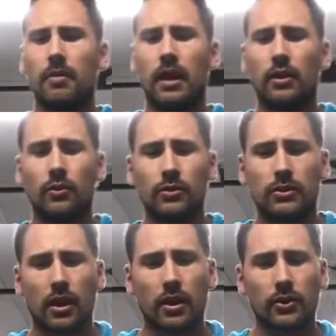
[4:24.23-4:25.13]
And
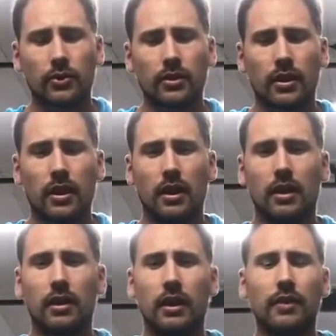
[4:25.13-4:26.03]
also
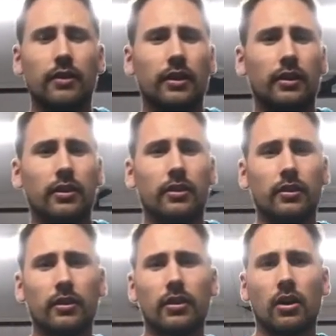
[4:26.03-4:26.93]
living
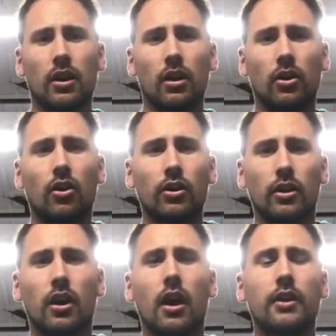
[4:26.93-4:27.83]
a longer
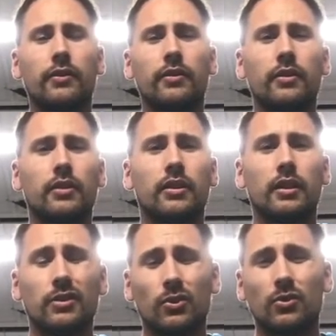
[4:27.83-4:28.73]
life
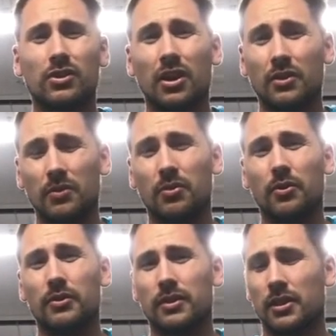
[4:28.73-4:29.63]
is also
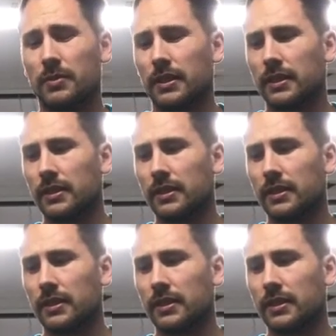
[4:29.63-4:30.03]
important to me.